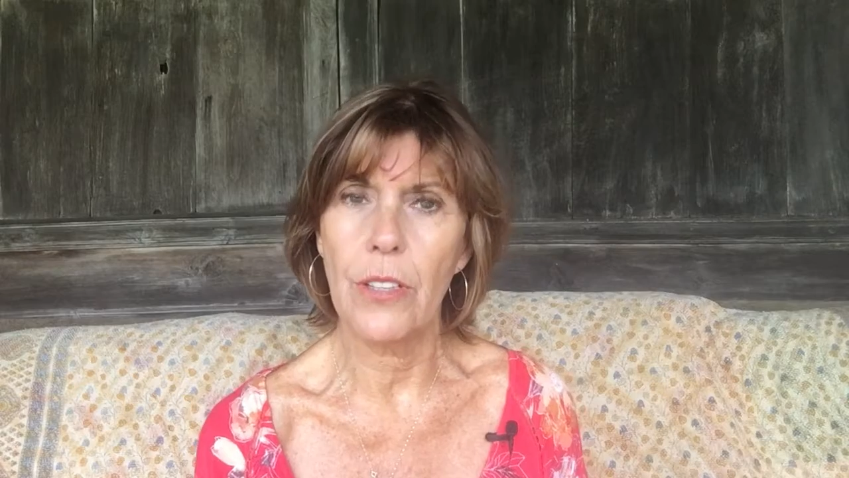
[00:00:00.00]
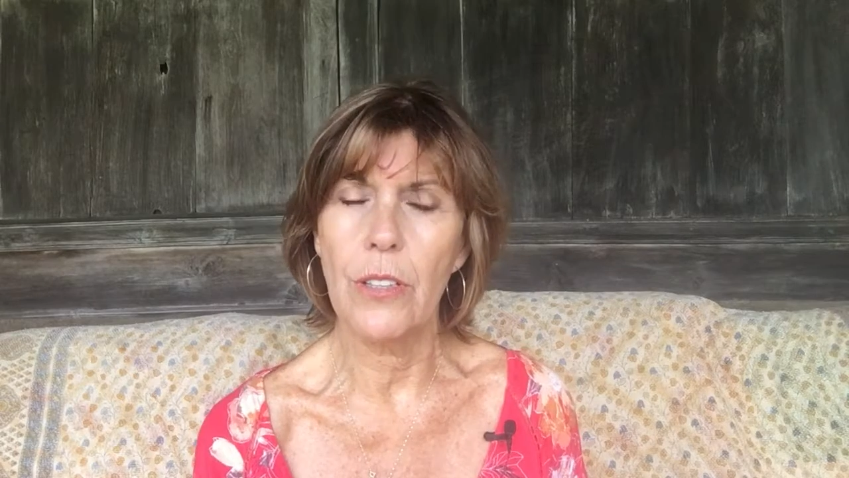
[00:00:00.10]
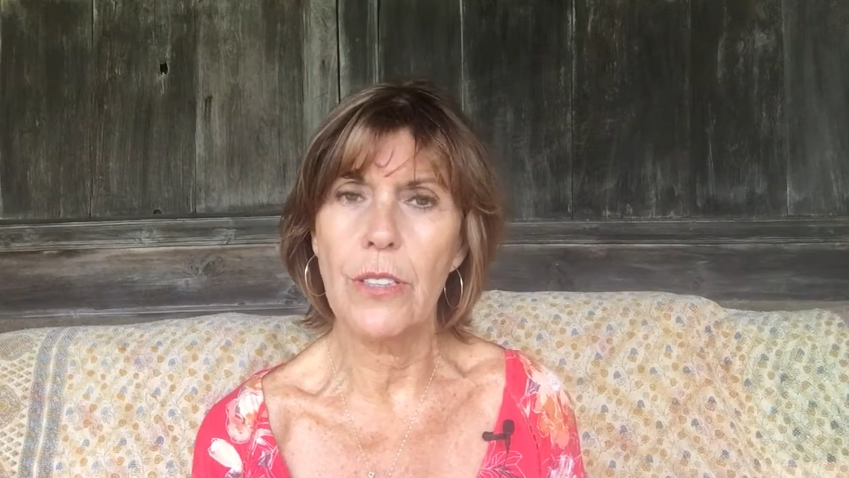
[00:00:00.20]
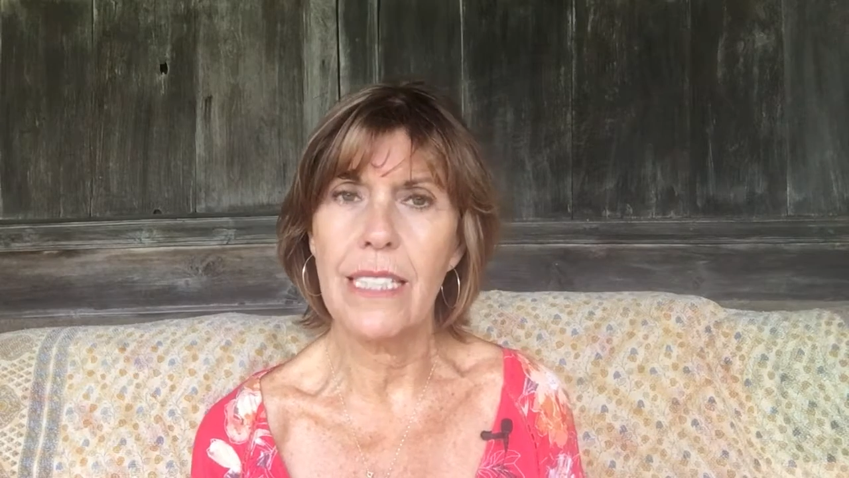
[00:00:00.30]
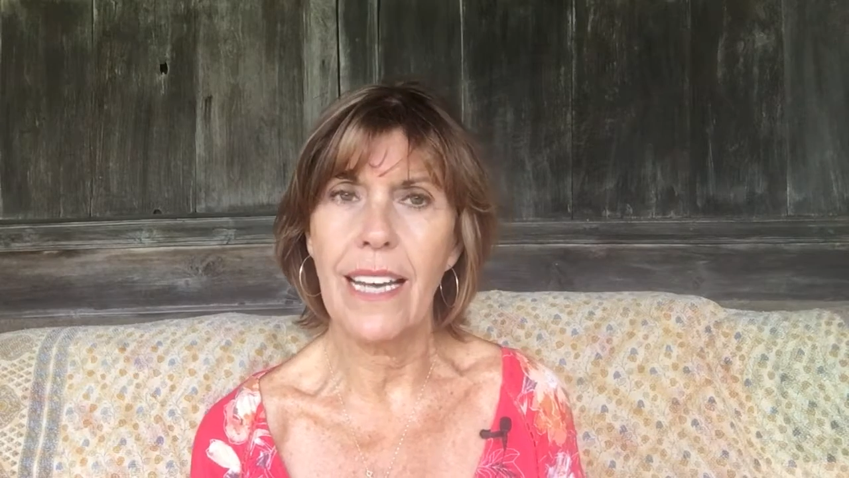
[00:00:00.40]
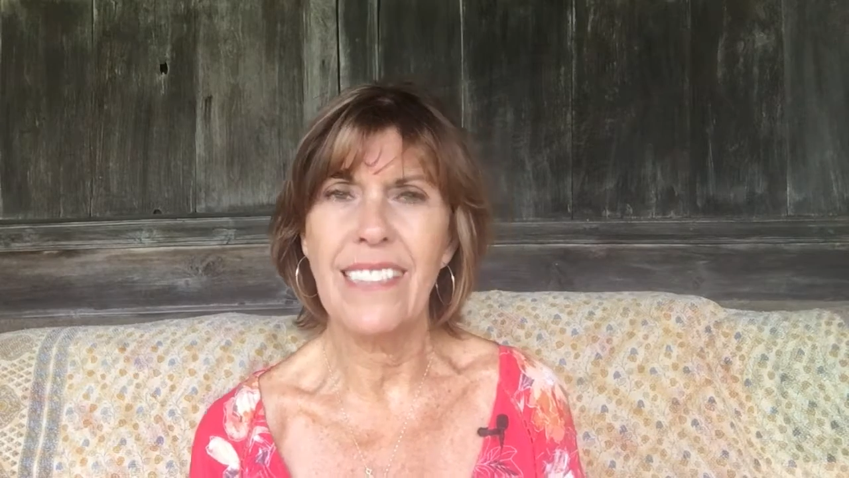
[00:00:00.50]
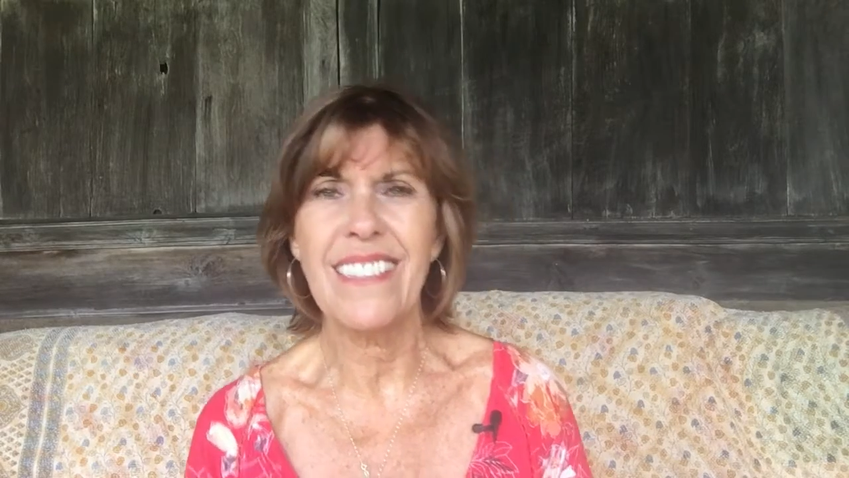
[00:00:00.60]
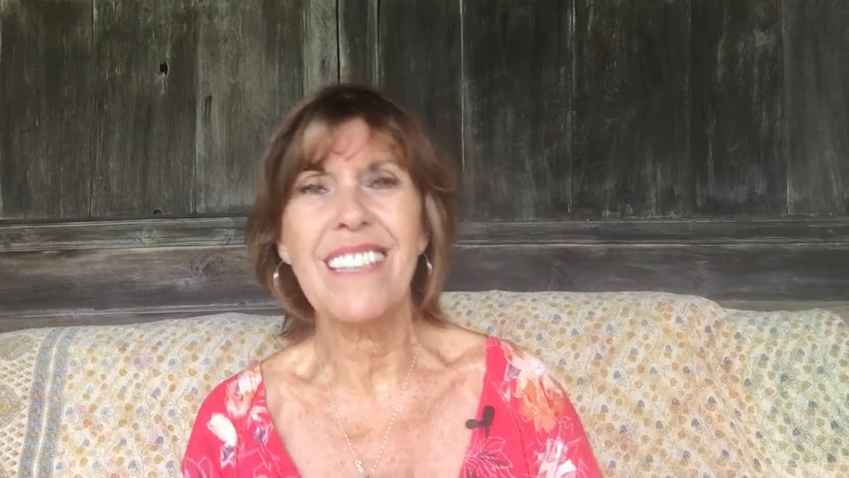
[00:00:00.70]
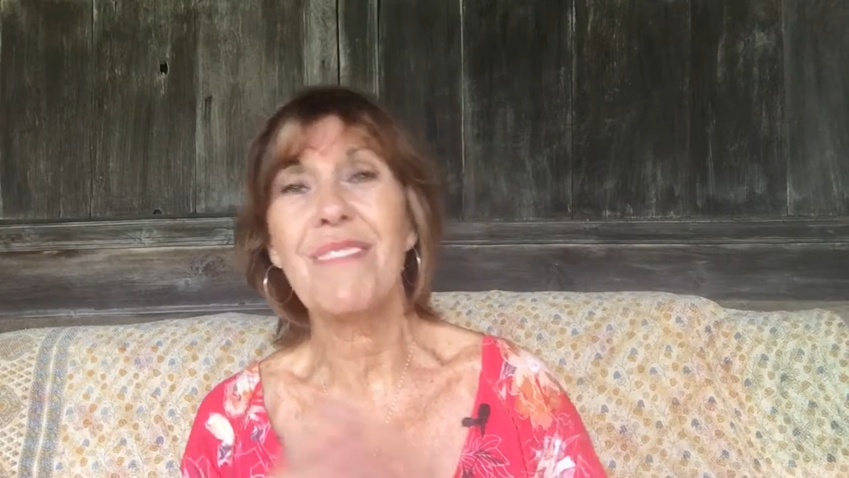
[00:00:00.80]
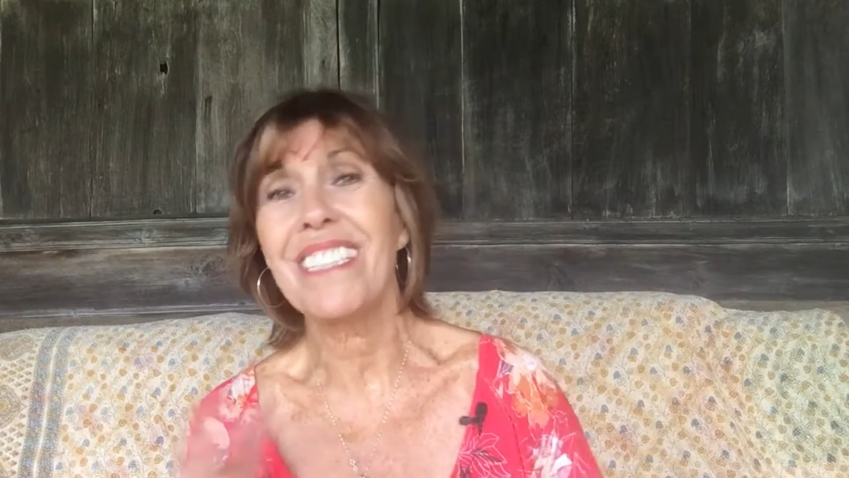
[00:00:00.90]
foods,
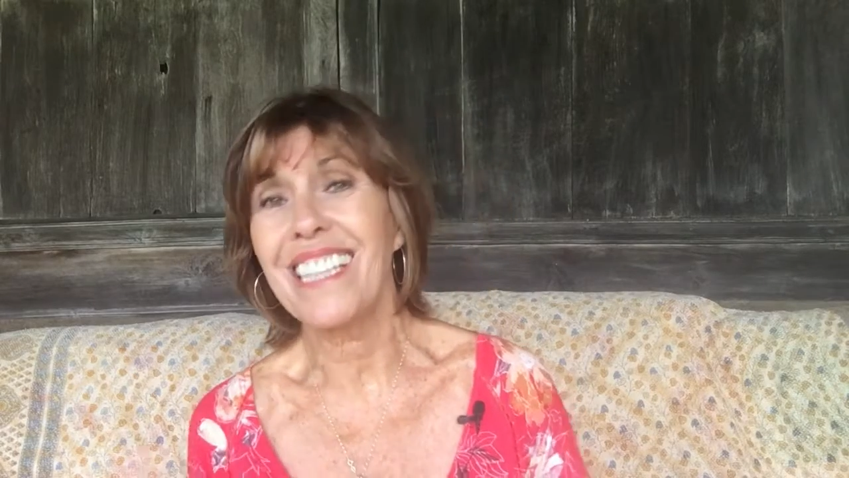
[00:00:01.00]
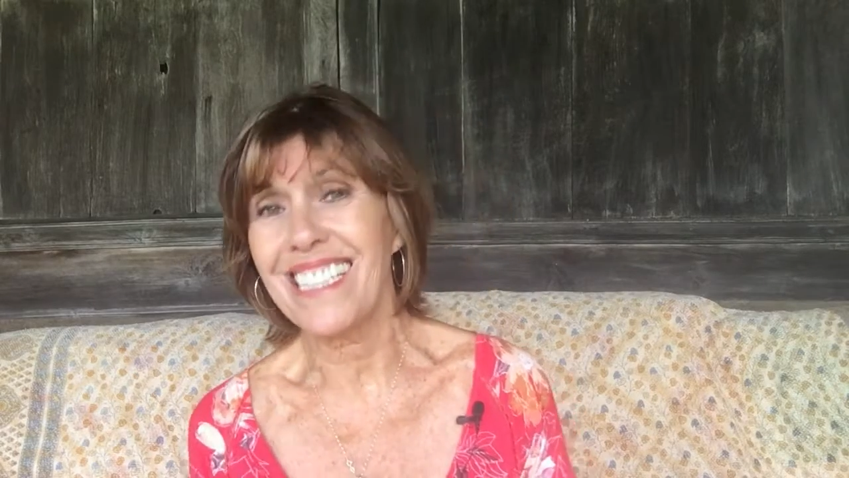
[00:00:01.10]
and some it